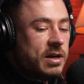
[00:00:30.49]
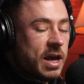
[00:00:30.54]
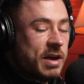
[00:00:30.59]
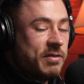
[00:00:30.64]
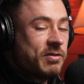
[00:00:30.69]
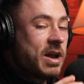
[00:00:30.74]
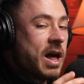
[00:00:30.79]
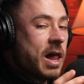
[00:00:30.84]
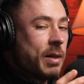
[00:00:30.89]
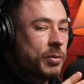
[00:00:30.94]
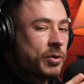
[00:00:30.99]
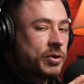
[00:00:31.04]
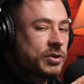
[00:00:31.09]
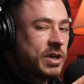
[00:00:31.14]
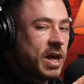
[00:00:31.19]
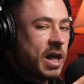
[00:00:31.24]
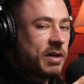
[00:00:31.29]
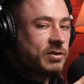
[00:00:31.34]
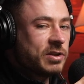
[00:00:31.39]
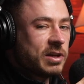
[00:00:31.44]
even help
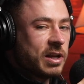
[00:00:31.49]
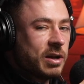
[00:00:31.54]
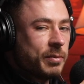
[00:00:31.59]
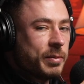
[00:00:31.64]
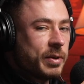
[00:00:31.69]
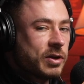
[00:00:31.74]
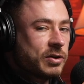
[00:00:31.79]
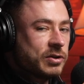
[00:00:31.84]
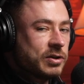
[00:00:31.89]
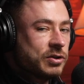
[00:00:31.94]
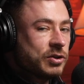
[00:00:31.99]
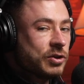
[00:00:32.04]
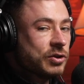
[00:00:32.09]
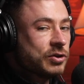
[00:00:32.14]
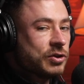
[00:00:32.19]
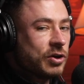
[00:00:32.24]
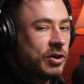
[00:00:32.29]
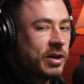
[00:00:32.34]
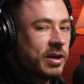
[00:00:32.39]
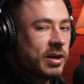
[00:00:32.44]
ourselves a little bit, because it
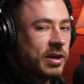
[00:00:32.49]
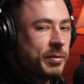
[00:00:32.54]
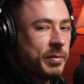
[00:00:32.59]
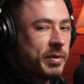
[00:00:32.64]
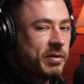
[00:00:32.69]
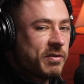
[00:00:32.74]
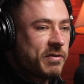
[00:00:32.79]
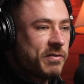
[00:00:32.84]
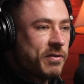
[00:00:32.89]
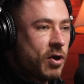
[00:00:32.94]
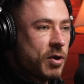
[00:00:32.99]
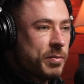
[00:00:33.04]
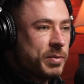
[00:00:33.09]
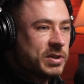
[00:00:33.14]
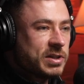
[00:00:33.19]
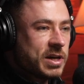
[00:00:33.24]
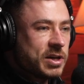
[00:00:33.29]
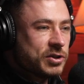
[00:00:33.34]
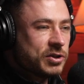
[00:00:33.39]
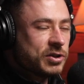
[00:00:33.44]
does turn into a bit of a
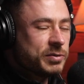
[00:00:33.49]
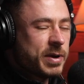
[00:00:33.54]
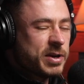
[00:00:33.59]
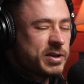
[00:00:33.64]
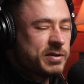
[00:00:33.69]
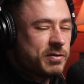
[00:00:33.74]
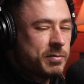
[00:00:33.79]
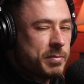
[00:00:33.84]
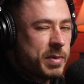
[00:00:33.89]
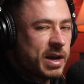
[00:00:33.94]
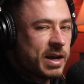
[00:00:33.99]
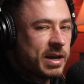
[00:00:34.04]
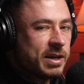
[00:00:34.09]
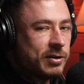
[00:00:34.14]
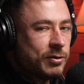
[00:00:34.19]
therapy session, especially for Mickey.